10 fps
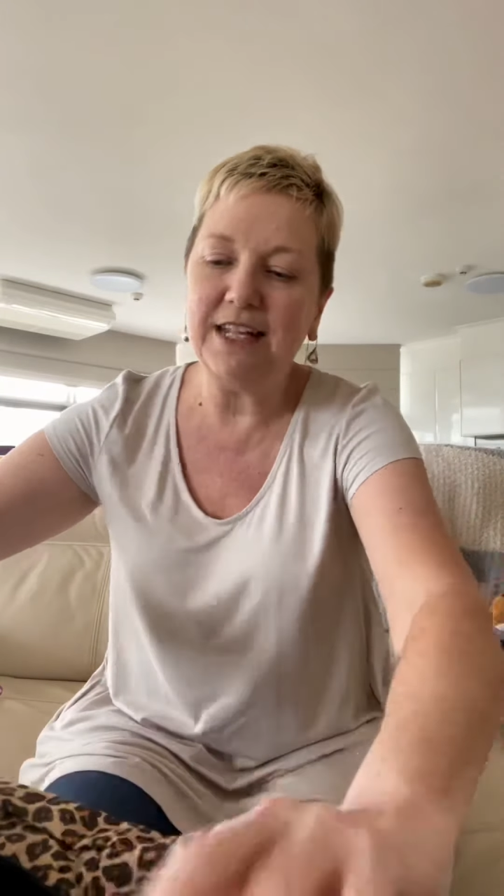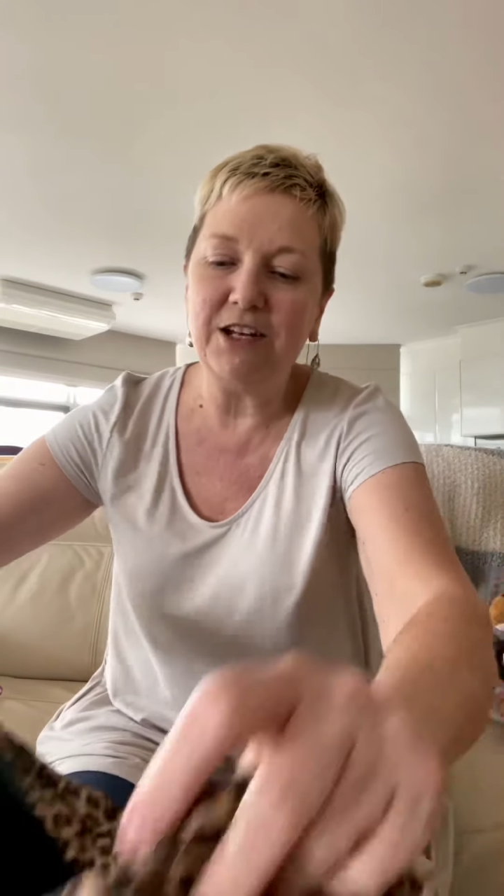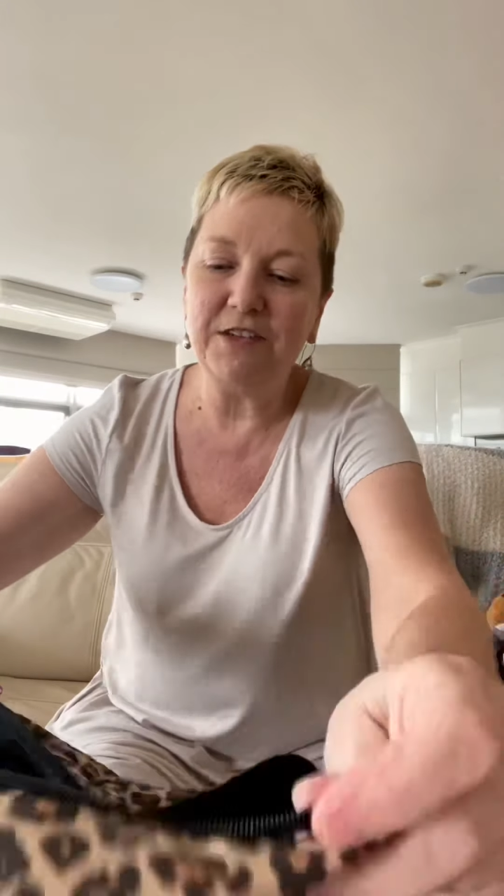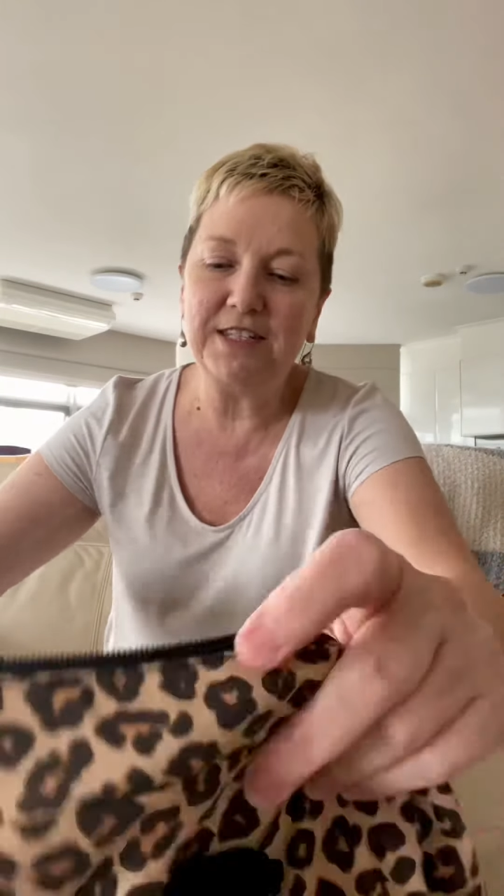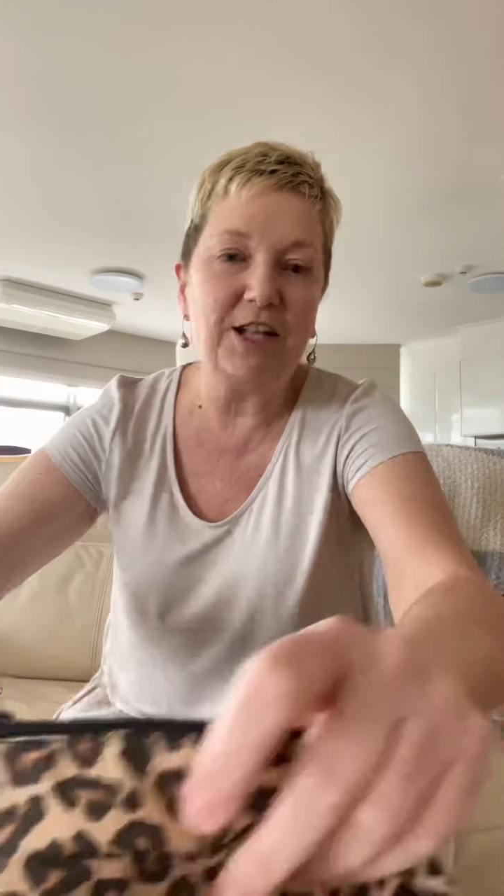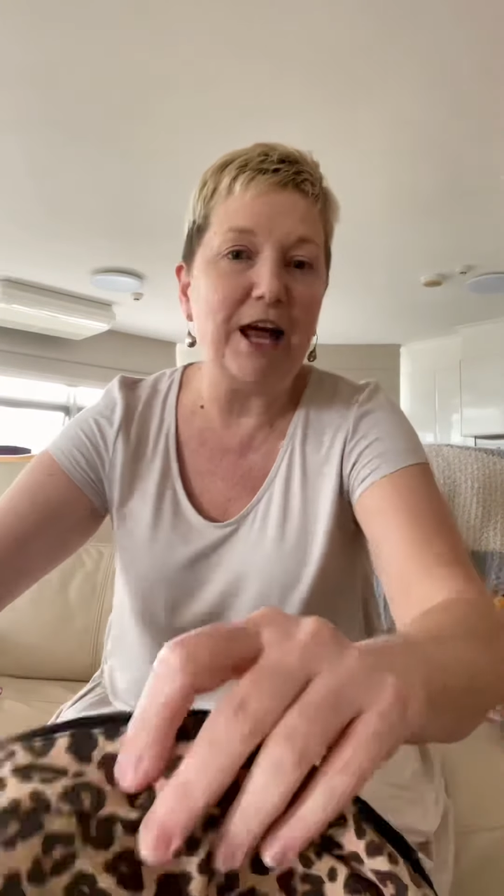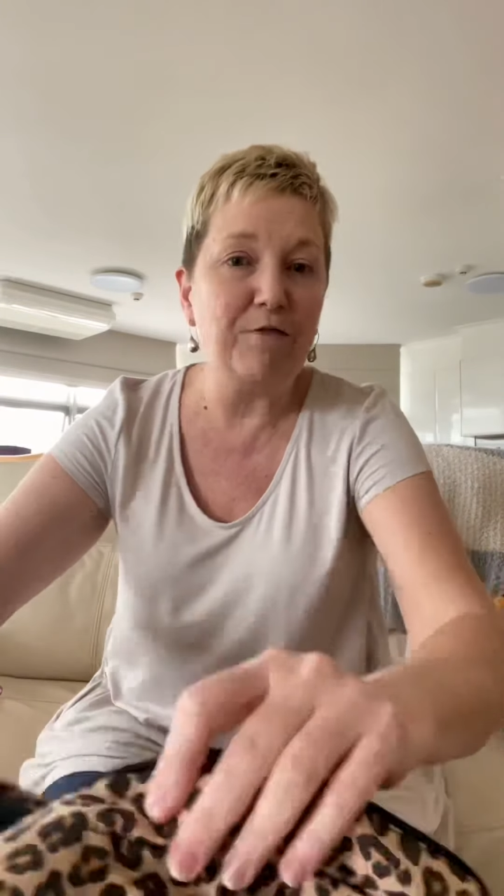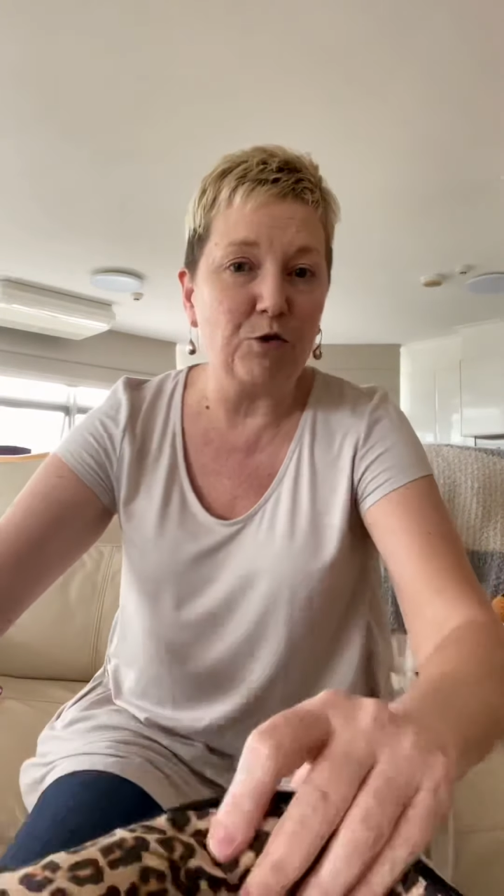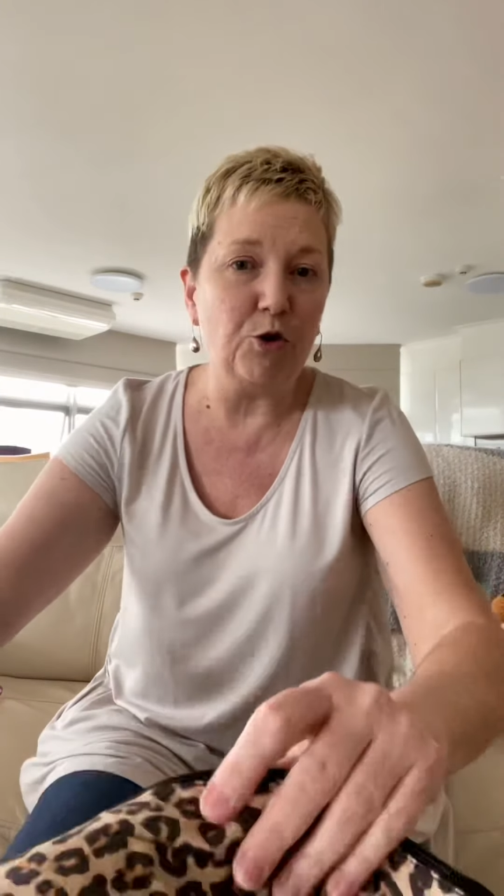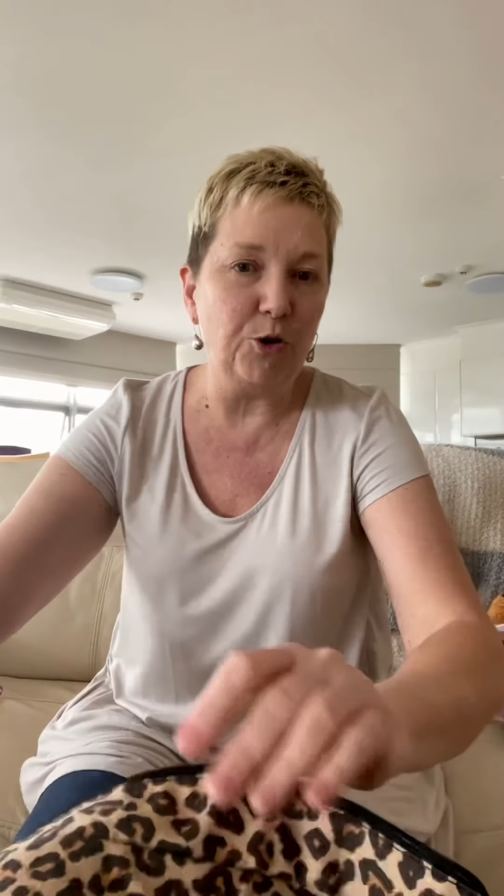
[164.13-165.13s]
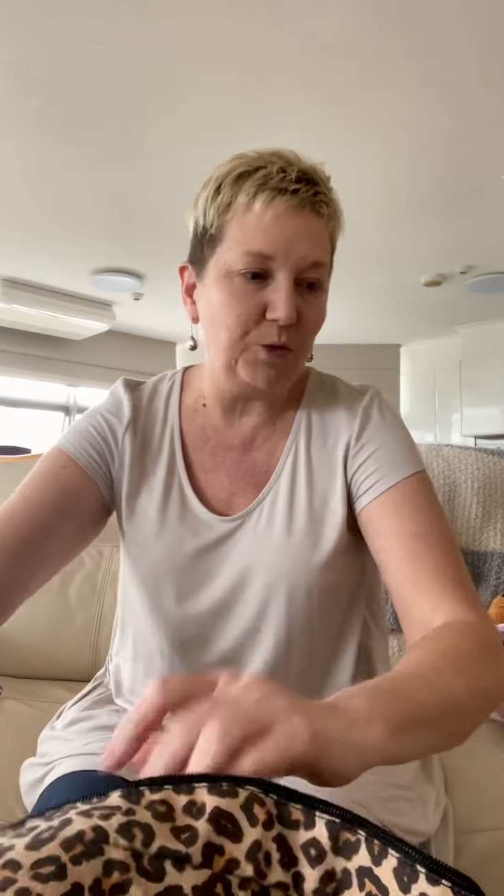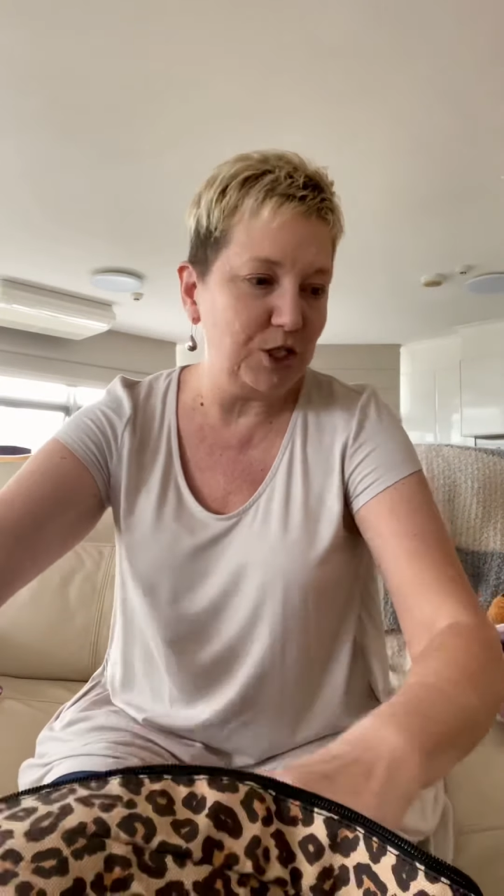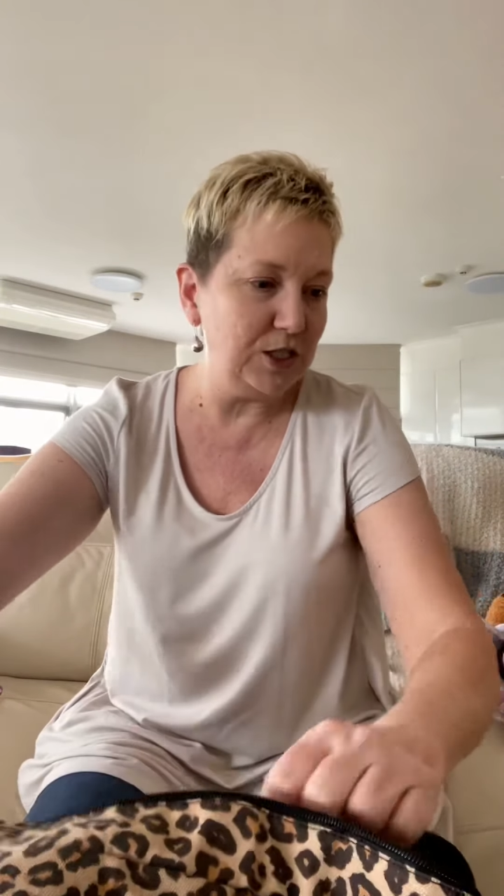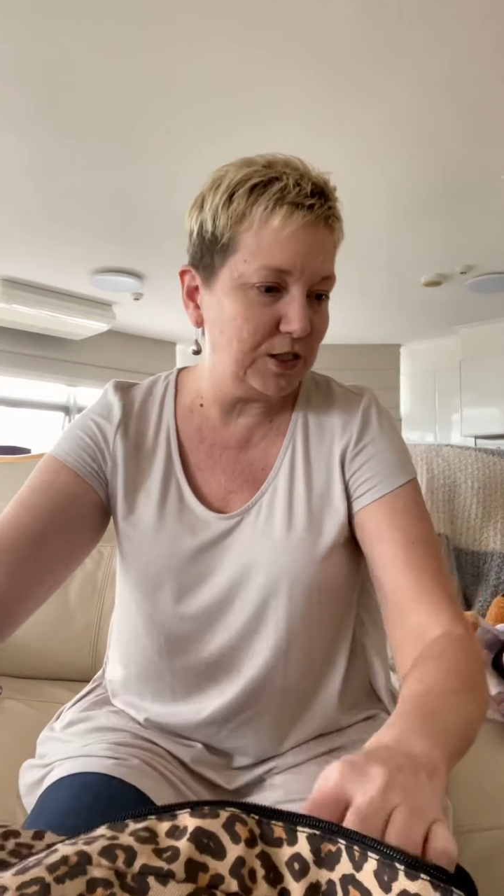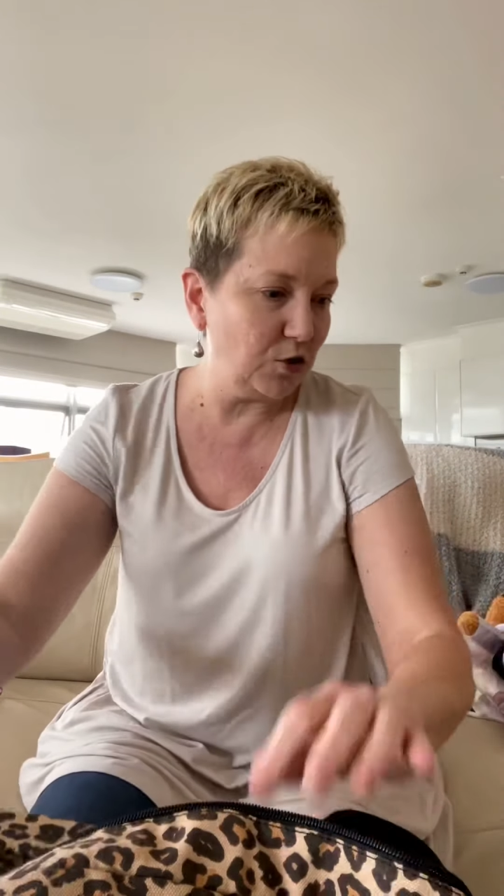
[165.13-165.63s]
and I still have room,
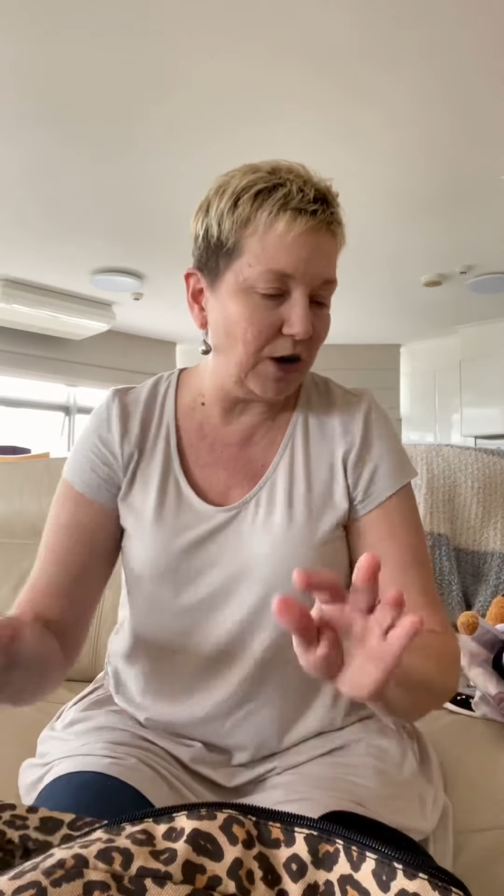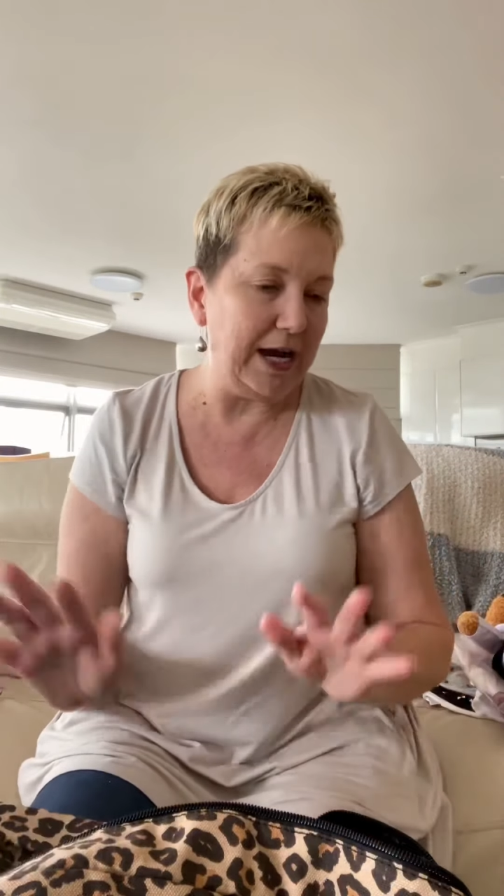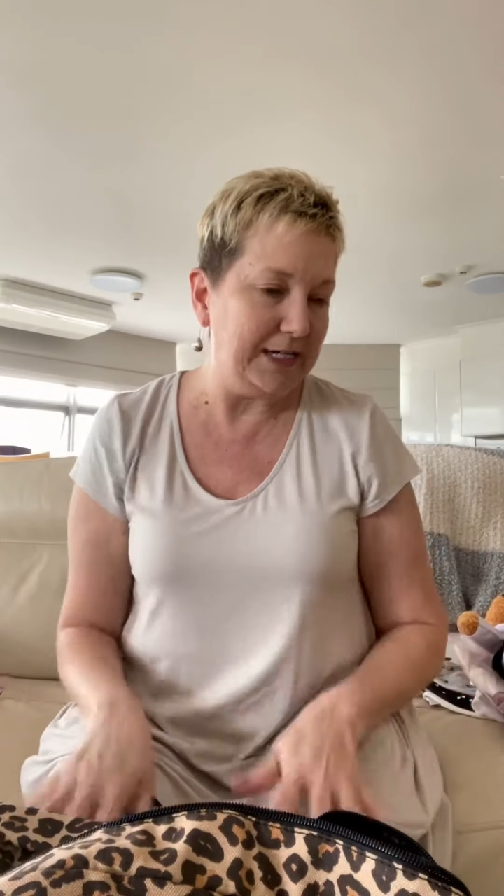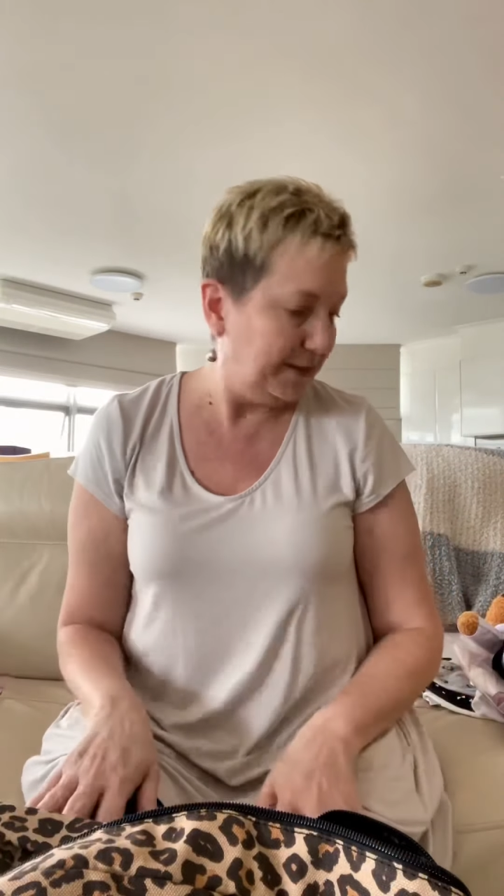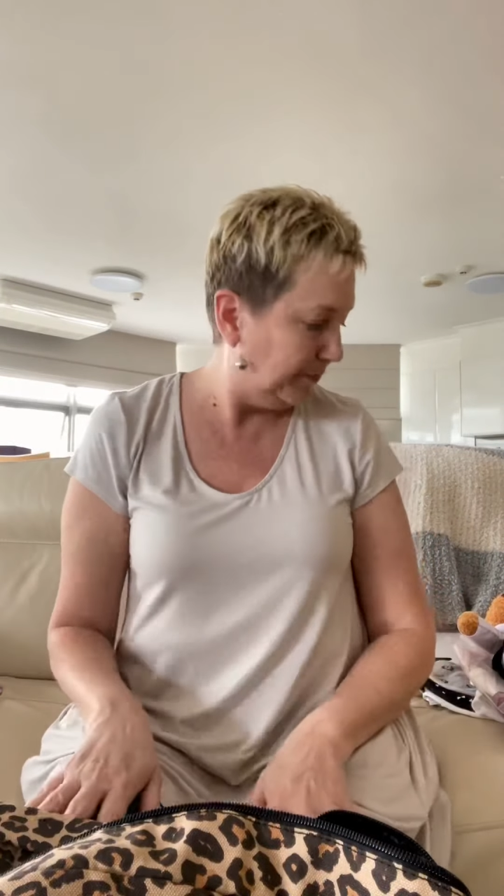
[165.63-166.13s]
which is great.